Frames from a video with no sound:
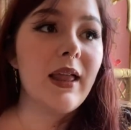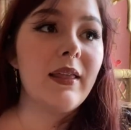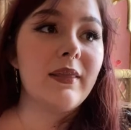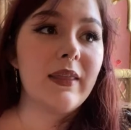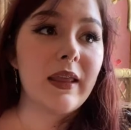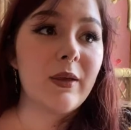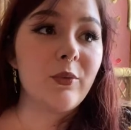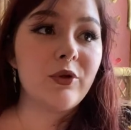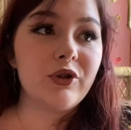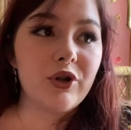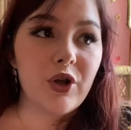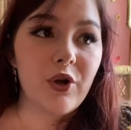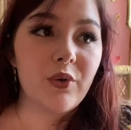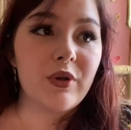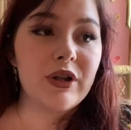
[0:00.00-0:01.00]
they will
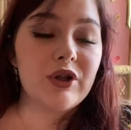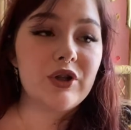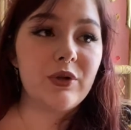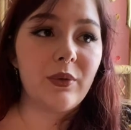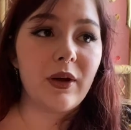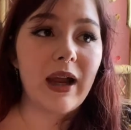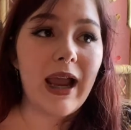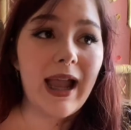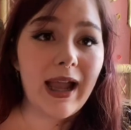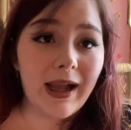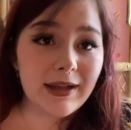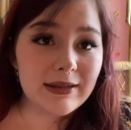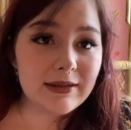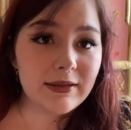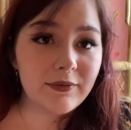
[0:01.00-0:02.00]
know that you are
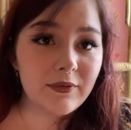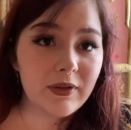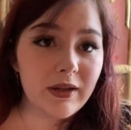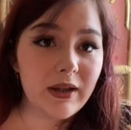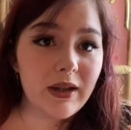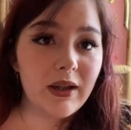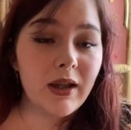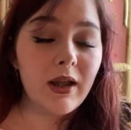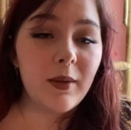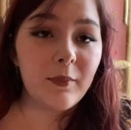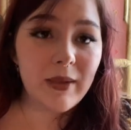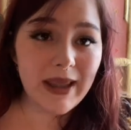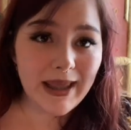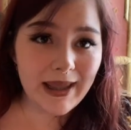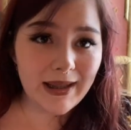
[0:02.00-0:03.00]
actively
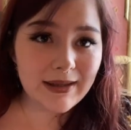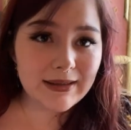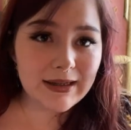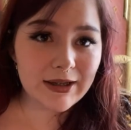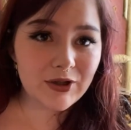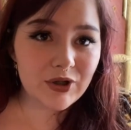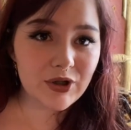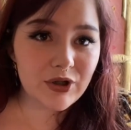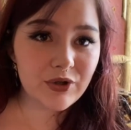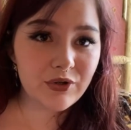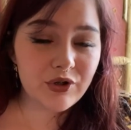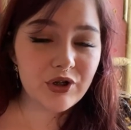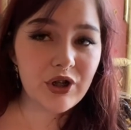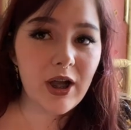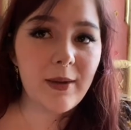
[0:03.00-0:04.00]
paying attention to your
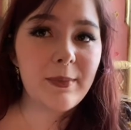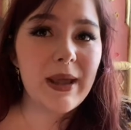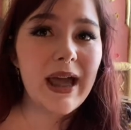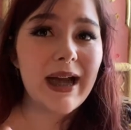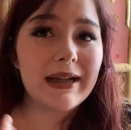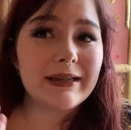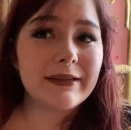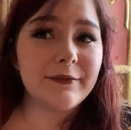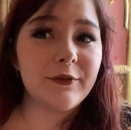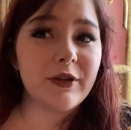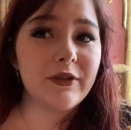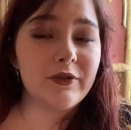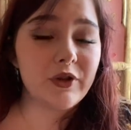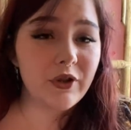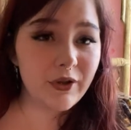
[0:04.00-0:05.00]
shop, actively
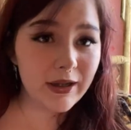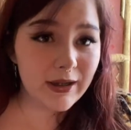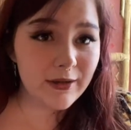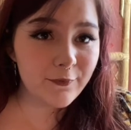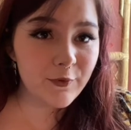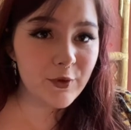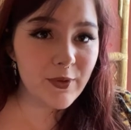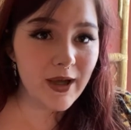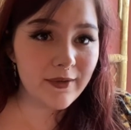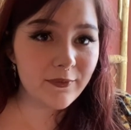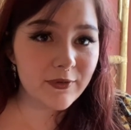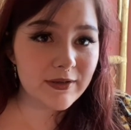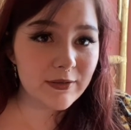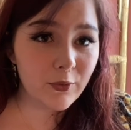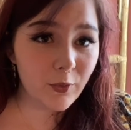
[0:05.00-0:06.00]
looking if you
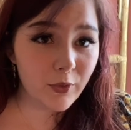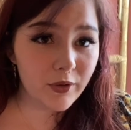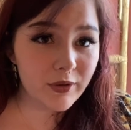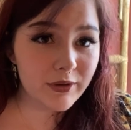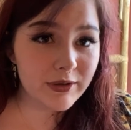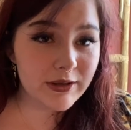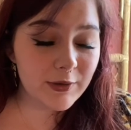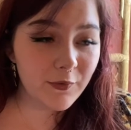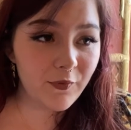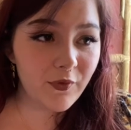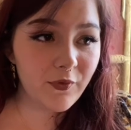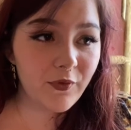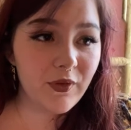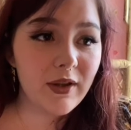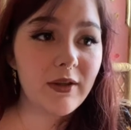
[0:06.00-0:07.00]
have orders to
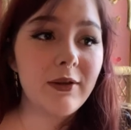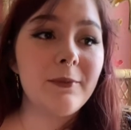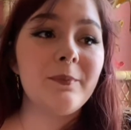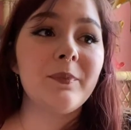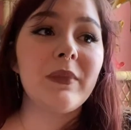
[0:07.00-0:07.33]
fulfill,